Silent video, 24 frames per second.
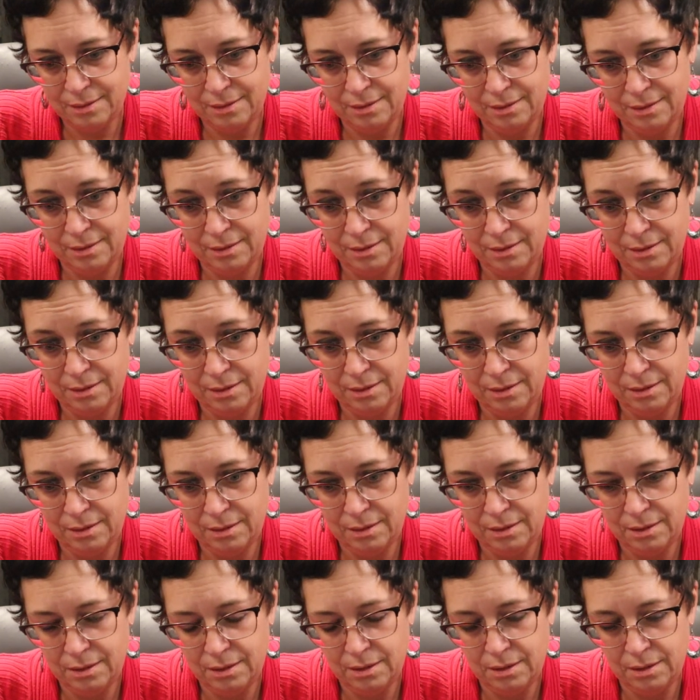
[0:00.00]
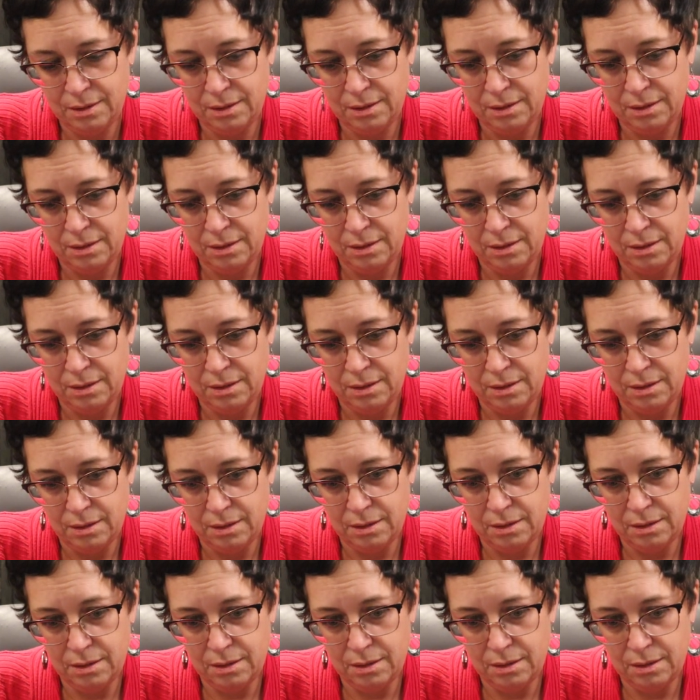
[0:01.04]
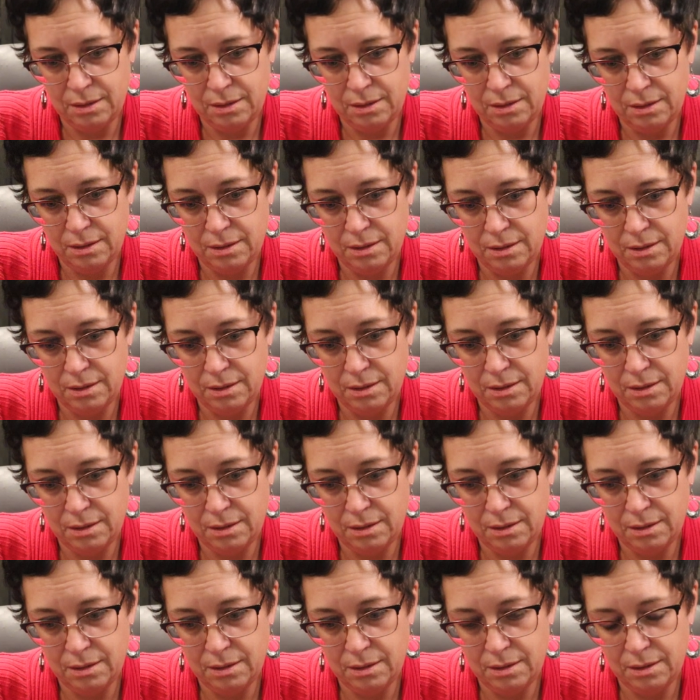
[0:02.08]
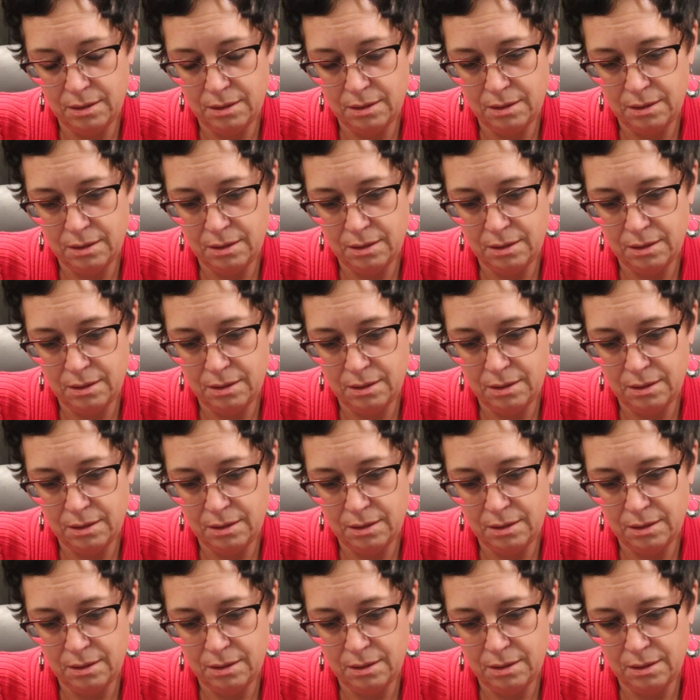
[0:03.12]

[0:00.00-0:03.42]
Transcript: No one is speaking in this clip.